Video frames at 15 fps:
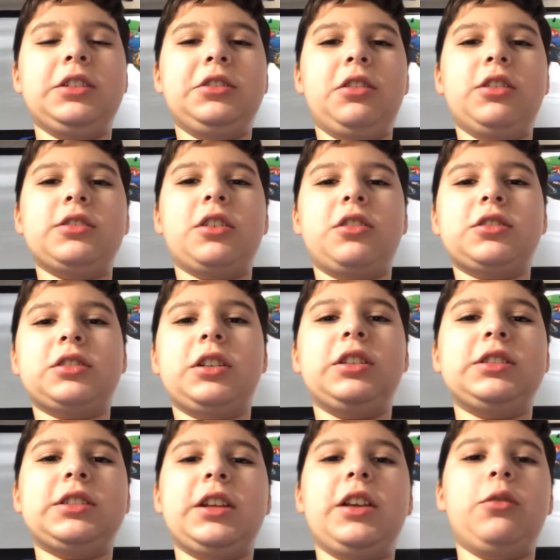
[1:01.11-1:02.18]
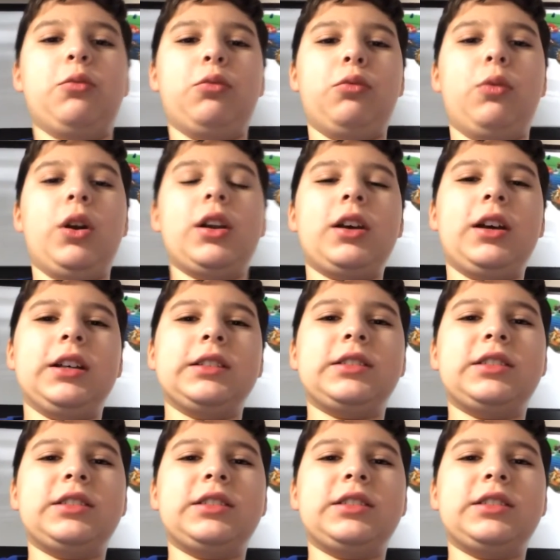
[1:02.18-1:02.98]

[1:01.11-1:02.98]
the shirt is also gonna say what